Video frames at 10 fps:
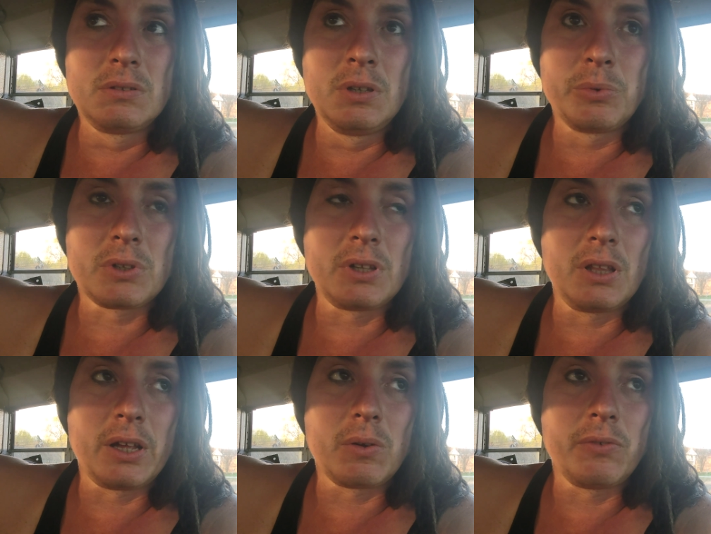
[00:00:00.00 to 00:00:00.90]

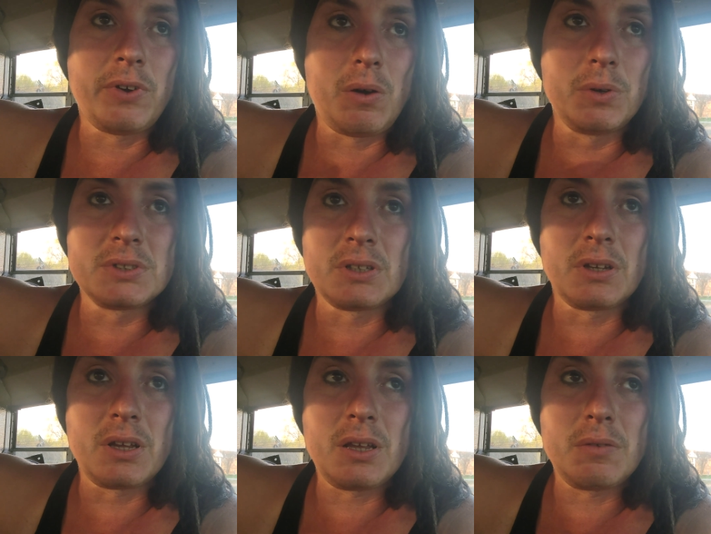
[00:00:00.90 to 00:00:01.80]
typically, like if I was
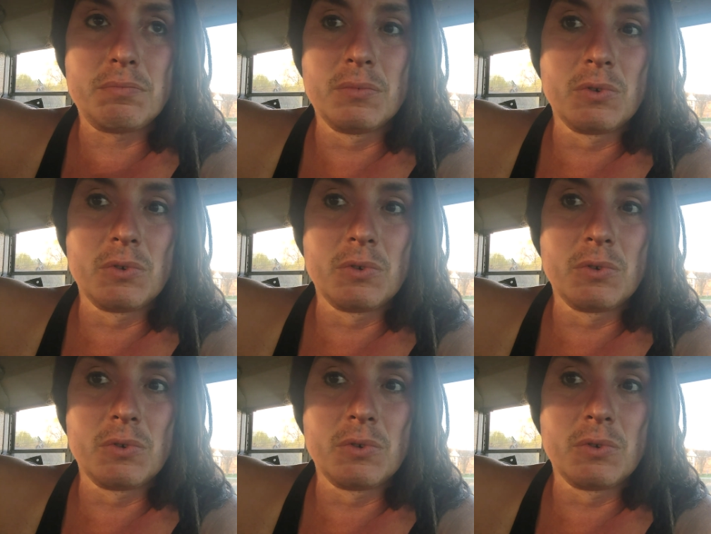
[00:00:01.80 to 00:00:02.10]
in a